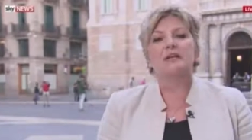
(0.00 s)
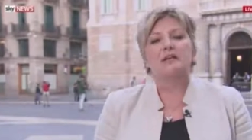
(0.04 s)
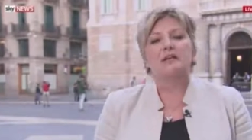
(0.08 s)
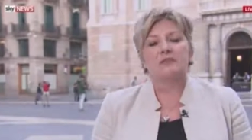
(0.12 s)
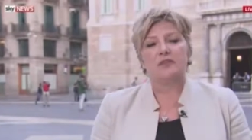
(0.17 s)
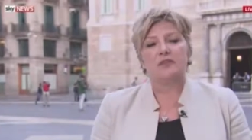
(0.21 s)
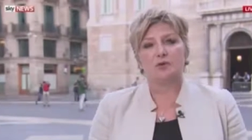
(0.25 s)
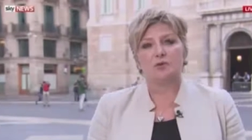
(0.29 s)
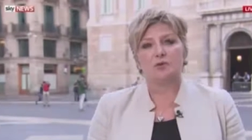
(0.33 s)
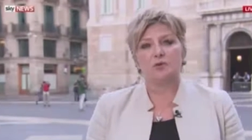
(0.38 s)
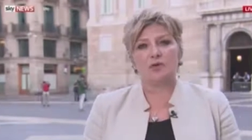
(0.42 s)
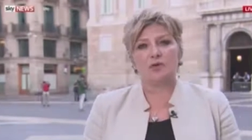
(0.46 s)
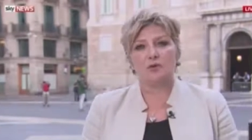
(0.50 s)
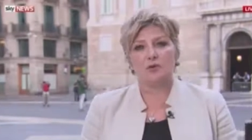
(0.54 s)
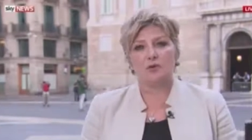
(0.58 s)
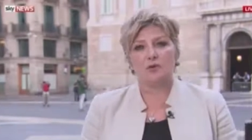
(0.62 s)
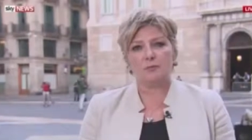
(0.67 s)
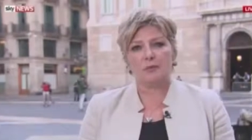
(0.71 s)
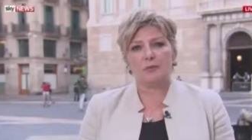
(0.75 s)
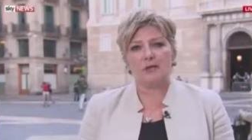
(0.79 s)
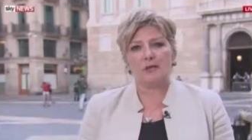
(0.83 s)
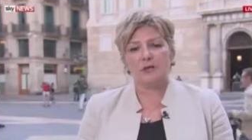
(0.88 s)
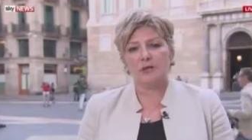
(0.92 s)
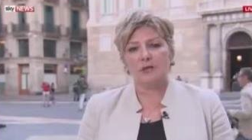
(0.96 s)
the
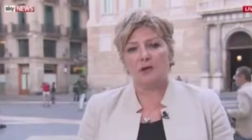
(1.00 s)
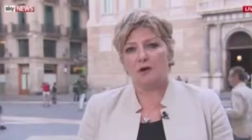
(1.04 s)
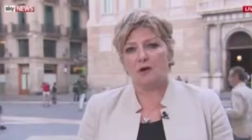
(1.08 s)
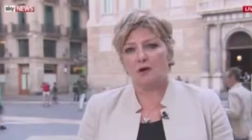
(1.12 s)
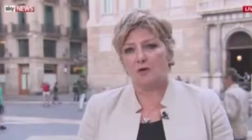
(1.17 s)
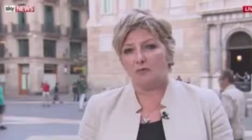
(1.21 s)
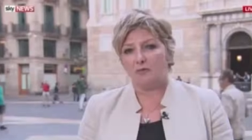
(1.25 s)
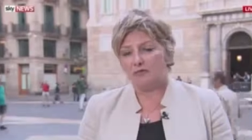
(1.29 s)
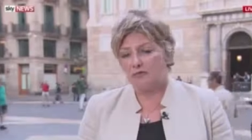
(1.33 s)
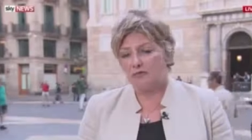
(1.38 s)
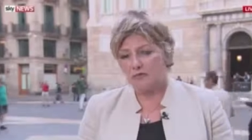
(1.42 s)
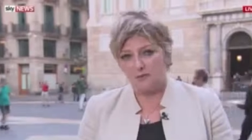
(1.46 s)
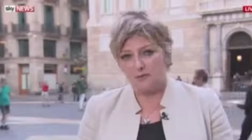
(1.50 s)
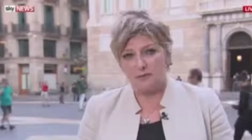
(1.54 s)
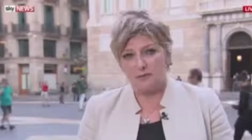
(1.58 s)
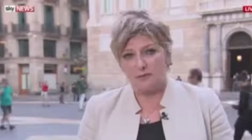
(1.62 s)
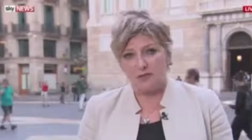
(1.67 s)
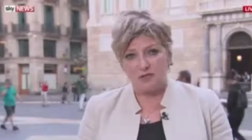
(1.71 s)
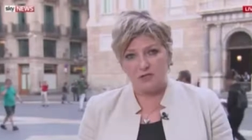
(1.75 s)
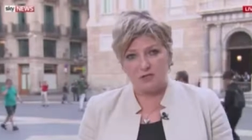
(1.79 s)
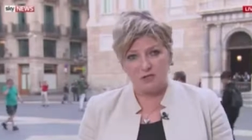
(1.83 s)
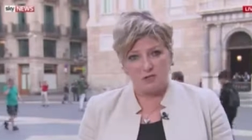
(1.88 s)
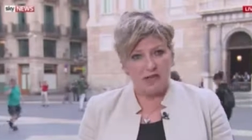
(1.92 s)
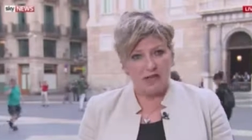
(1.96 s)
autonomy of this
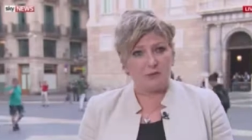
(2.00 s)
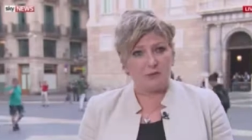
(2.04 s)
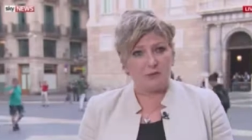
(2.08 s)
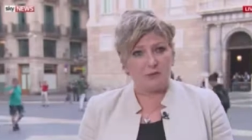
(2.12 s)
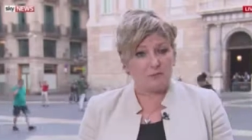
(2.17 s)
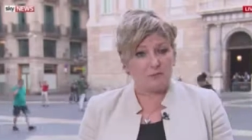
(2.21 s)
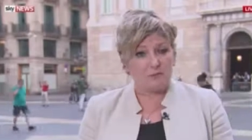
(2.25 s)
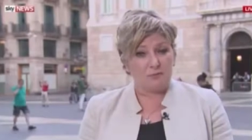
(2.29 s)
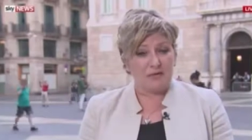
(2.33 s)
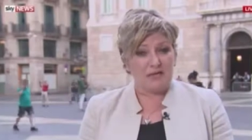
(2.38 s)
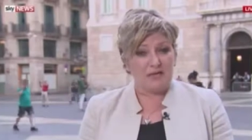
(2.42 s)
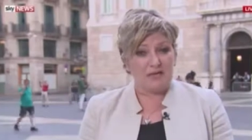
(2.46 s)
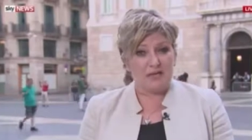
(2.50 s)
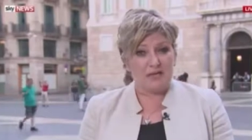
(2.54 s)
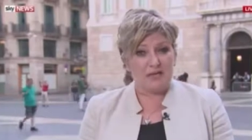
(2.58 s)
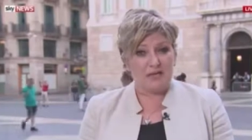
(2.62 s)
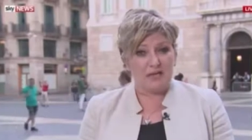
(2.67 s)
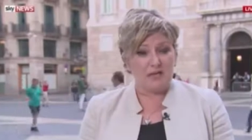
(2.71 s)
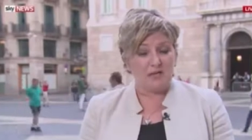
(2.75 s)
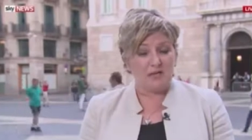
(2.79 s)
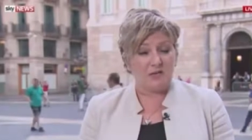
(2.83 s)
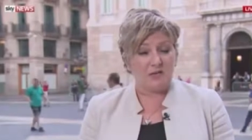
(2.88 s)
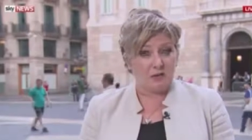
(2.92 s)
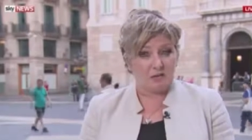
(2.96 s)
region. That would be,
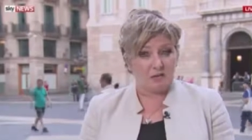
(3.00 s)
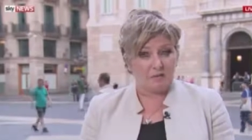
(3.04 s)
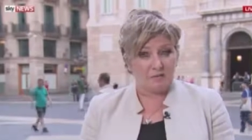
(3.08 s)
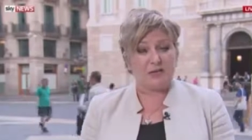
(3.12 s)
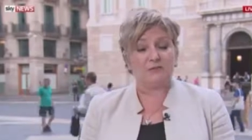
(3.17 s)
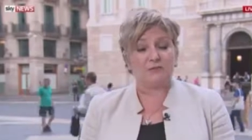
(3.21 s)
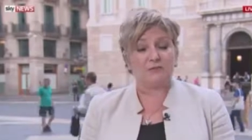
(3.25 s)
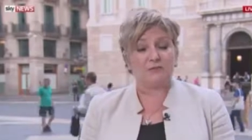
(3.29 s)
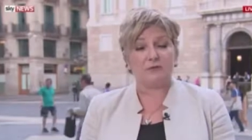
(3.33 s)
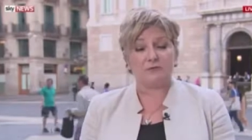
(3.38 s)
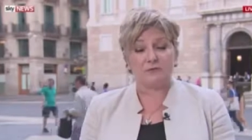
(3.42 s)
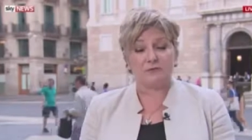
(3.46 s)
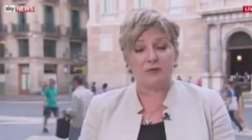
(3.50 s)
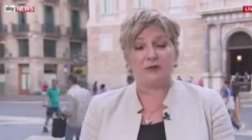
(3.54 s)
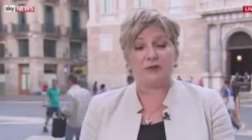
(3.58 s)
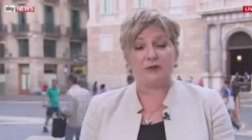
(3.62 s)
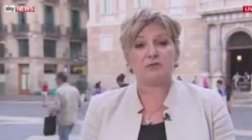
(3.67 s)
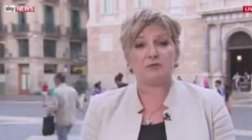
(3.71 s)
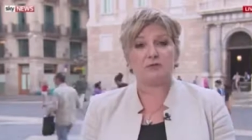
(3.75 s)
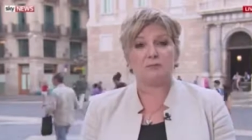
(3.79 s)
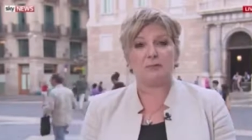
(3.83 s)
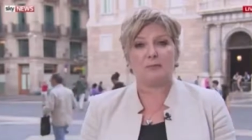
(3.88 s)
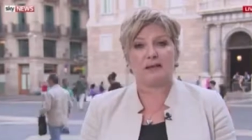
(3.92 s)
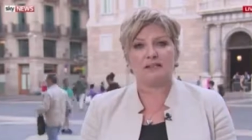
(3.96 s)
you know, a very, very
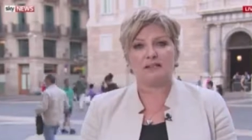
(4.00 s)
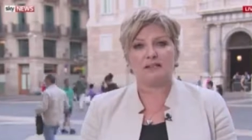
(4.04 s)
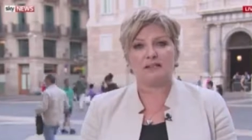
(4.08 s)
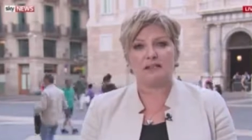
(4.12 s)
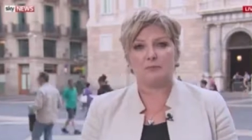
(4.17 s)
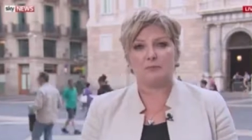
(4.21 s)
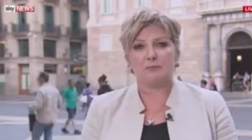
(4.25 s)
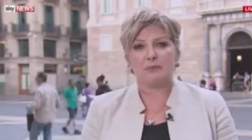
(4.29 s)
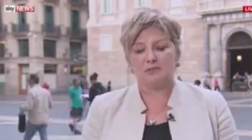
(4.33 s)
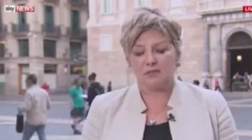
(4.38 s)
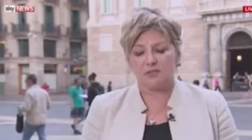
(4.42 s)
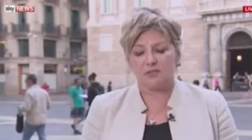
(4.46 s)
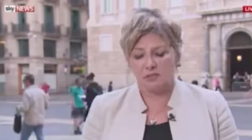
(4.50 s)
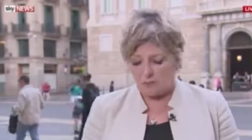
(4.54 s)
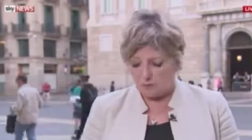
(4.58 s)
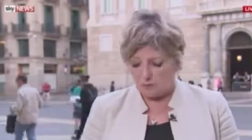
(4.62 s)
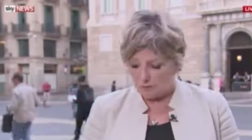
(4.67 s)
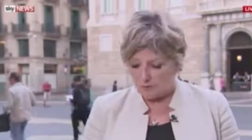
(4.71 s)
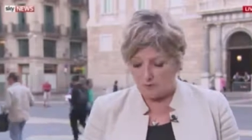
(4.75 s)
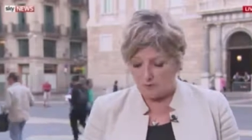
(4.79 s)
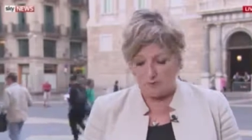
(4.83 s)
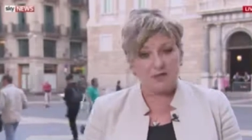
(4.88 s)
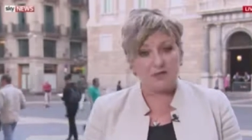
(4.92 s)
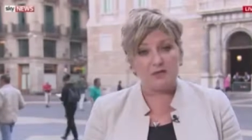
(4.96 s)
dramatic political
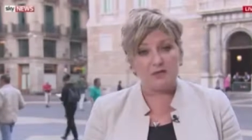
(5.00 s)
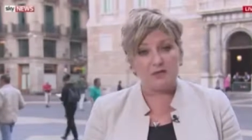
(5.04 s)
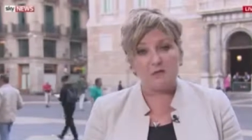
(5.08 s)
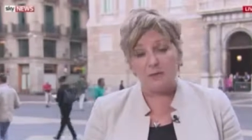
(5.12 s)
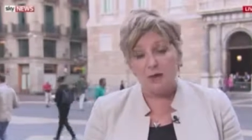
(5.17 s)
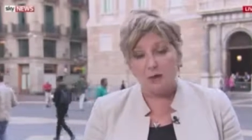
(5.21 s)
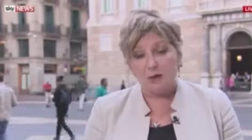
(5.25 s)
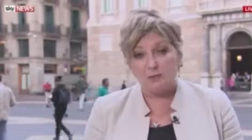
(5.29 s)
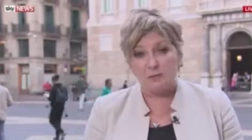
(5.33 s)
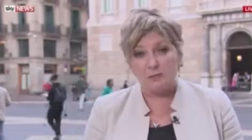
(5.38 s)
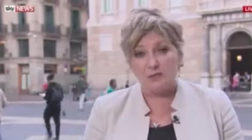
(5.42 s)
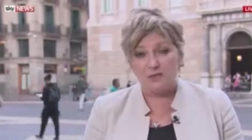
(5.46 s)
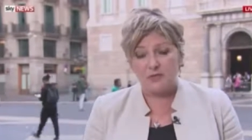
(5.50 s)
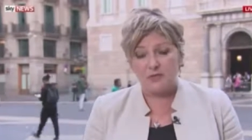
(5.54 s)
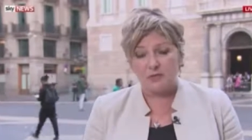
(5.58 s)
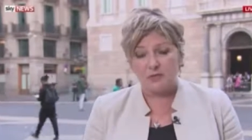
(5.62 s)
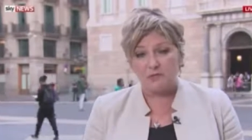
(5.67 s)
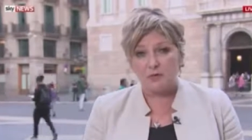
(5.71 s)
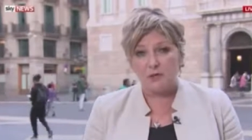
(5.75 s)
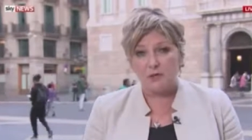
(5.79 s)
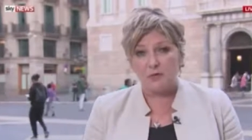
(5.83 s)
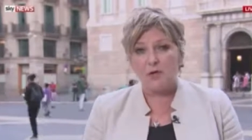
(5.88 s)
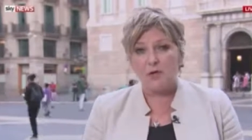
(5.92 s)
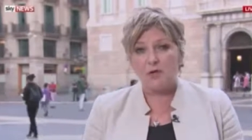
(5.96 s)
move. But at the moment, we
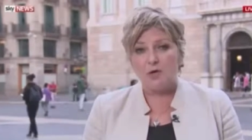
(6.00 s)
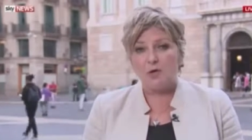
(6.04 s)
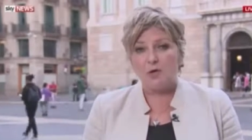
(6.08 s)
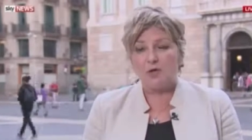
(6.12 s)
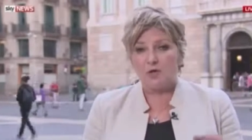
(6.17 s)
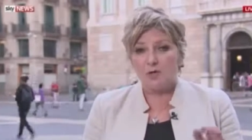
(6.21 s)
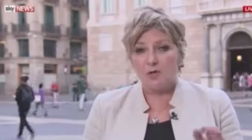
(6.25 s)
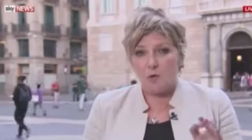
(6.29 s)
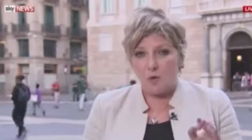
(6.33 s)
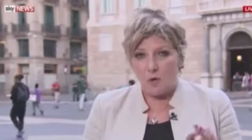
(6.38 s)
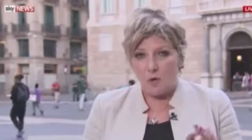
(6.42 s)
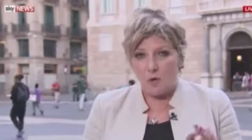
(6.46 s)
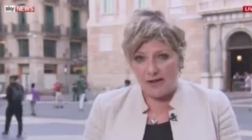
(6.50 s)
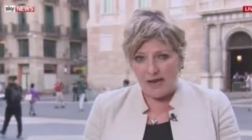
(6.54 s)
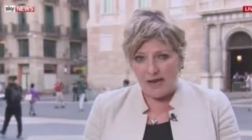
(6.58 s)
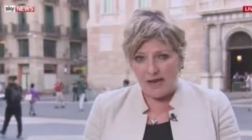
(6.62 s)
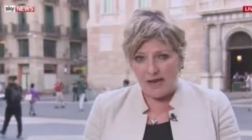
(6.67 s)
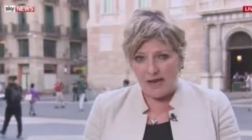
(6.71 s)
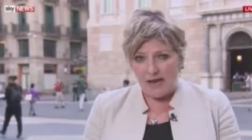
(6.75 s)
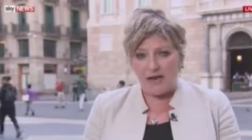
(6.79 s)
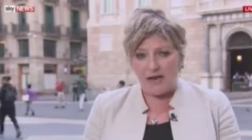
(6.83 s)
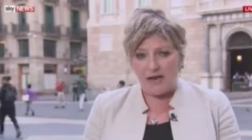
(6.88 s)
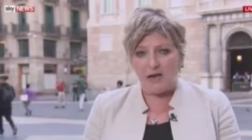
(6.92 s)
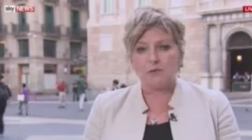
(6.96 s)
don't know quite
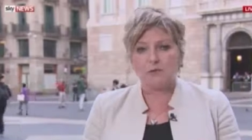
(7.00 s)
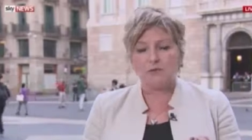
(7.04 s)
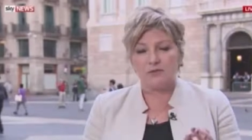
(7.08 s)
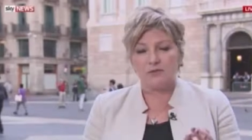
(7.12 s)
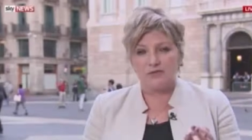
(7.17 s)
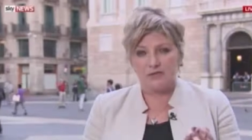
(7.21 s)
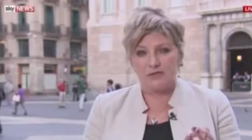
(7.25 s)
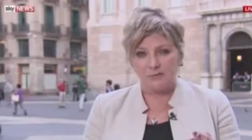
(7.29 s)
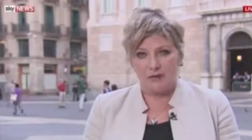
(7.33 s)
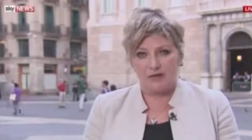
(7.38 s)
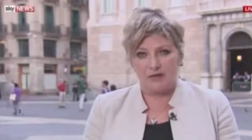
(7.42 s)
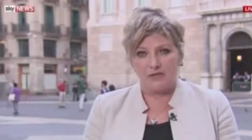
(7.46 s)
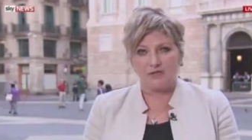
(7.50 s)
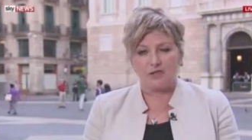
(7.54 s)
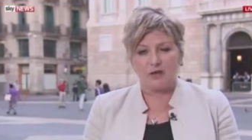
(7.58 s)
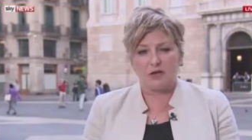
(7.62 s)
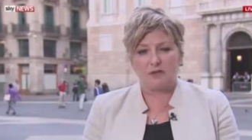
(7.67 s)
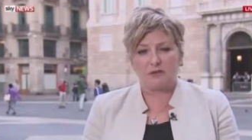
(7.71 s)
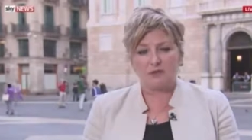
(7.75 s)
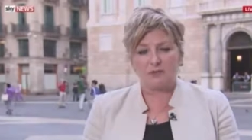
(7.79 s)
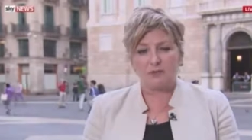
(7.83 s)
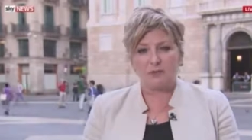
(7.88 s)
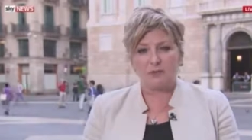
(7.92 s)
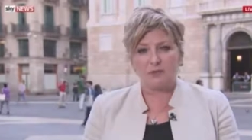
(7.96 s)
how the Spanish
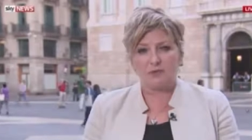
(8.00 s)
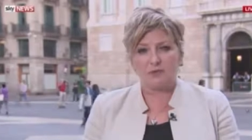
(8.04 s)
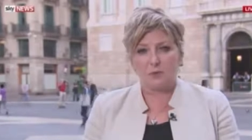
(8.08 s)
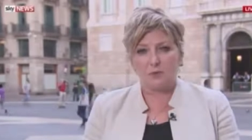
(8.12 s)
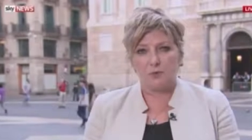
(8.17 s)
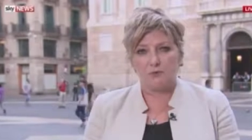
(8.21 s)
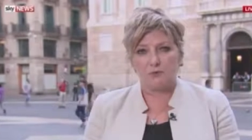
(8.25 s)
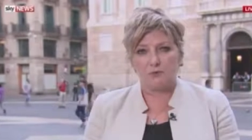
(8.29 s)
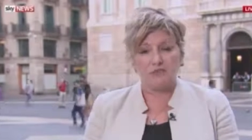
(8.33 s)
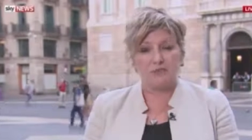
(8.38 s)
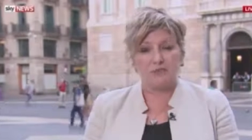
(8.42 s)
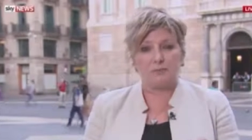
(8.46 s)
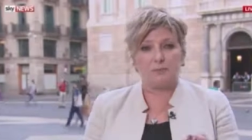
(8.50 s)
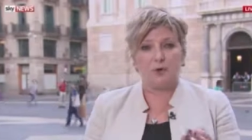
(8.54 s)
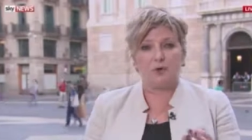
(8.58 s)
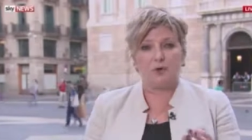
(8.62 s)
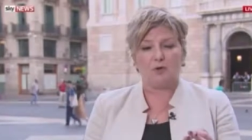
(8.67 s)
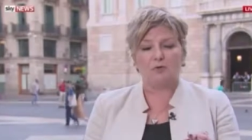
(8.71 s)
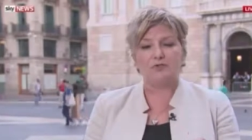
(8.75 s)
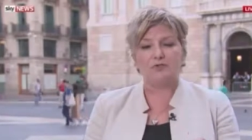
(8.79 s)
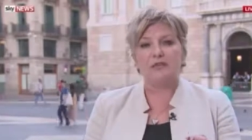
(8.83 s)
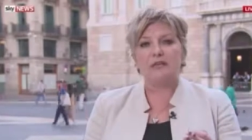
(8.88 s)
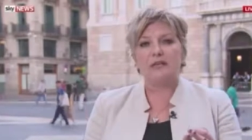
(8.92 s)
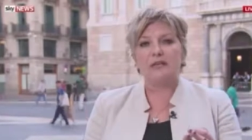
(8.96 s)
government will respond